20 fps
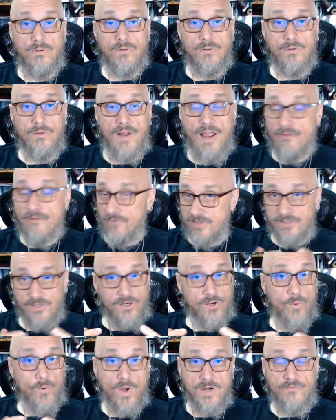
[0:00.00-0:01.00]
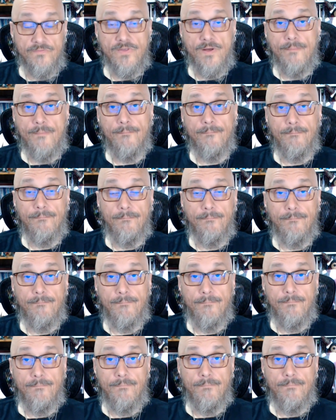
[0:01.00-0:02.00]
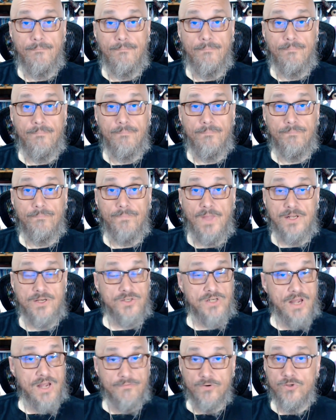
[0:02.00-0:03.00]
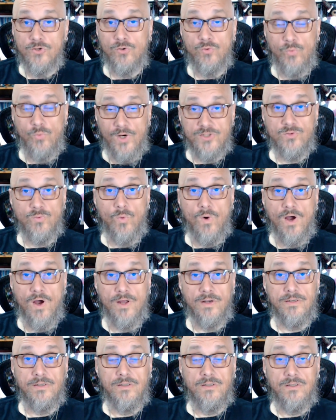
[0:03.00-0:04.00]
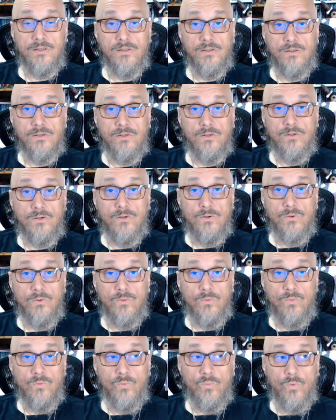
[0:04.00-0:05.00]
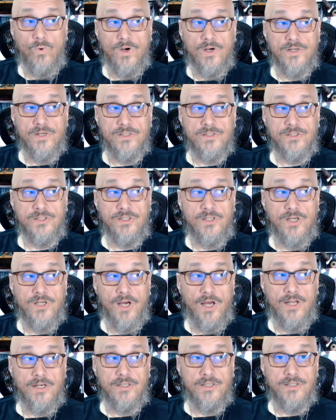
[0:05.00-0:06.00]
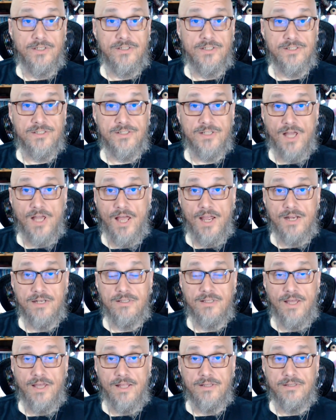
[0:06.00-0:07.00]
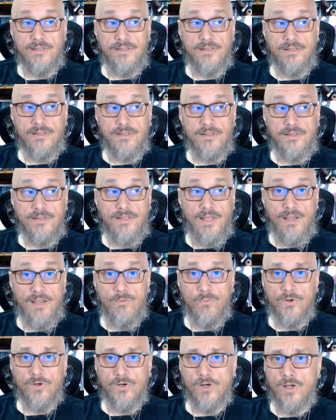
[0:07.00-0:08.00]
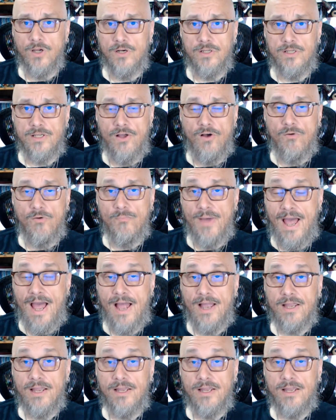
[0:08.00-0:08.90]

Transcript: Every single one of them. And you never knew which one was going to decide that they were going to yell back